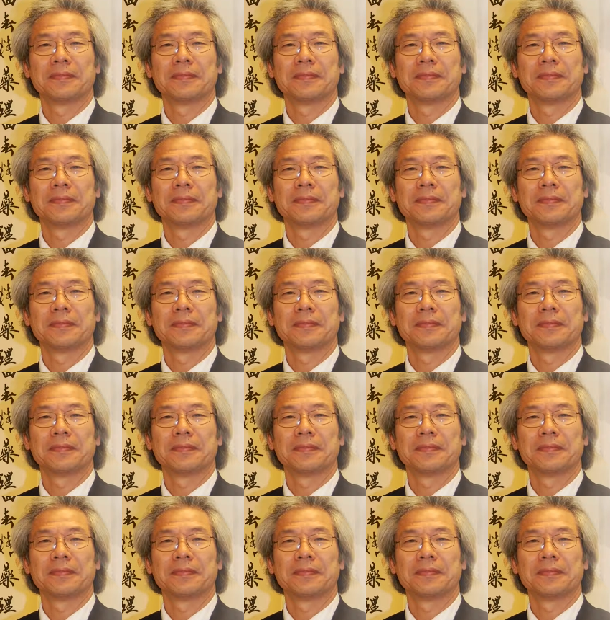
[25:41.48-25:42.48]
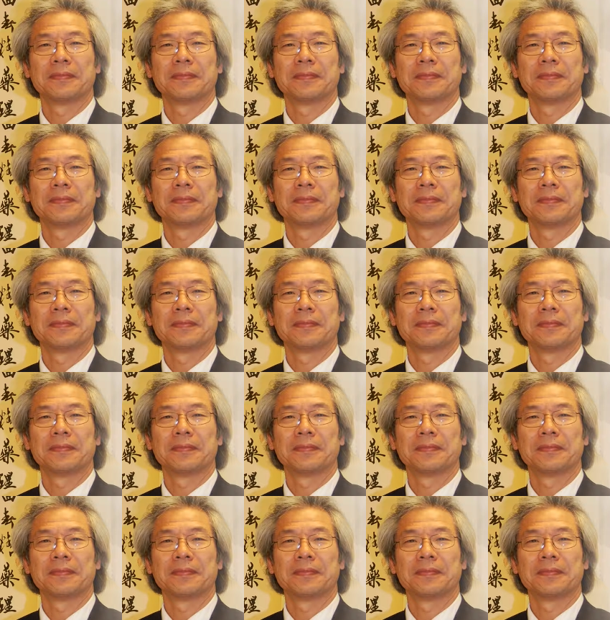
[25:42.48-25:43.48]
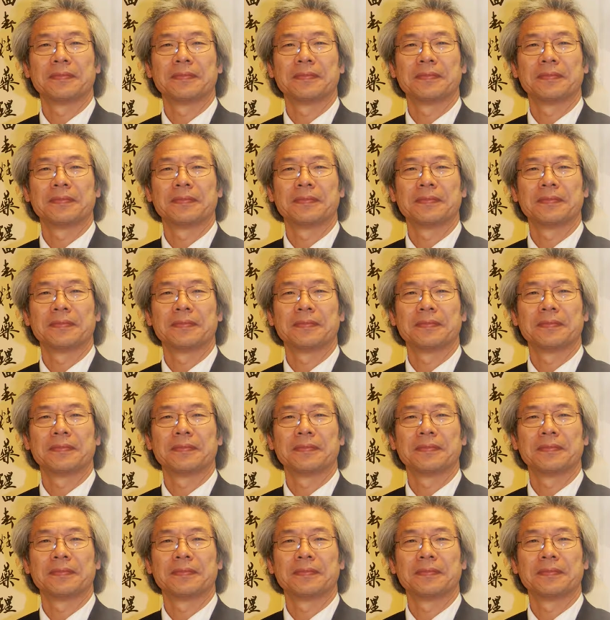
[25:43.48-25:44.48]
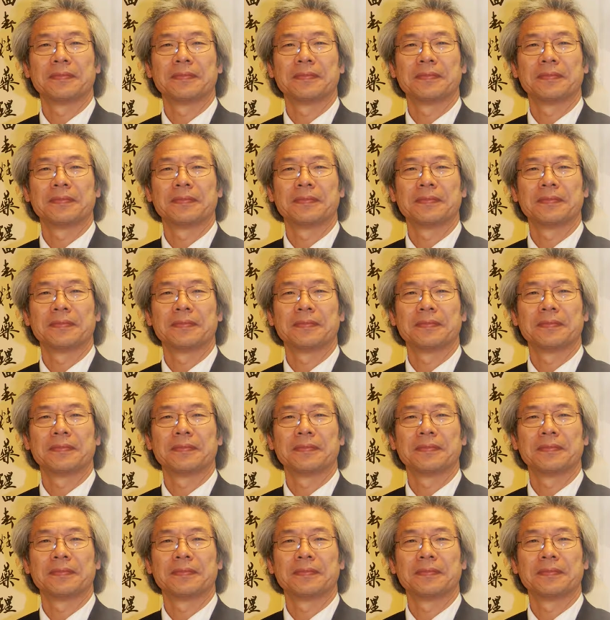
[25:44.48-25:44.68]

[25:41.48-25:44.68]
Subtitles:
[no speech]